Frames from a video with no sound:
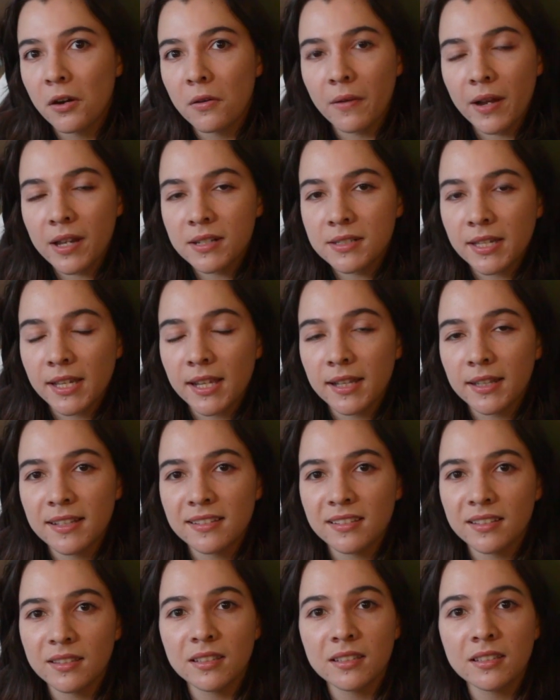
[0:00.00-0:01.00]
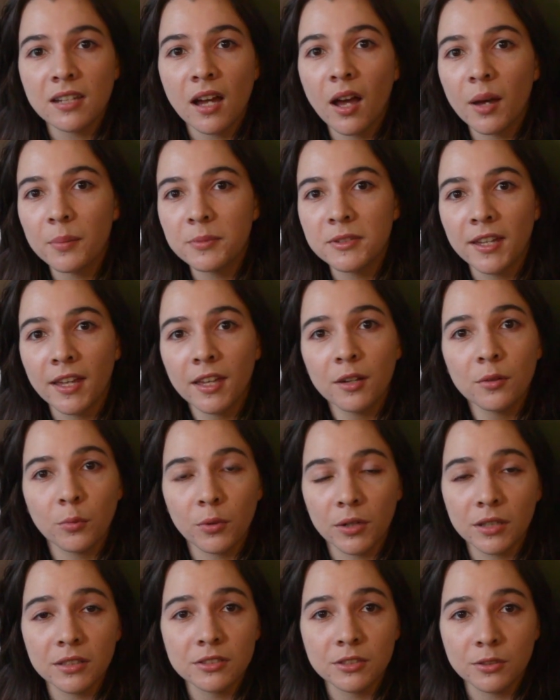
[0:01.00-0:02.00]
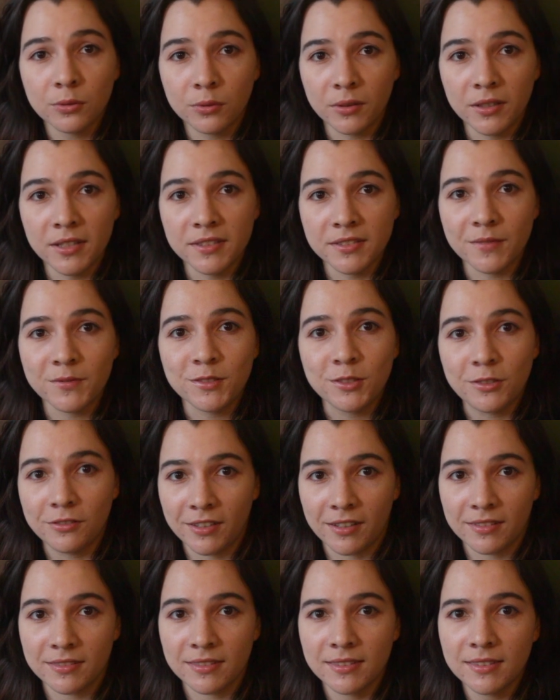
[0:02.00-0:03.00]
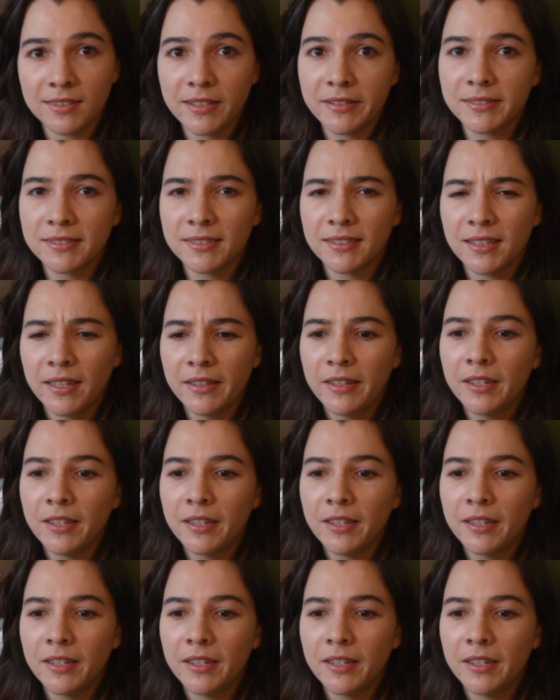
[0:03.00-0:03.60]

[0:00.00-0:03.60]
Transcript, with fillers: ranked Heelys in the top ten worst toys of two thousand six,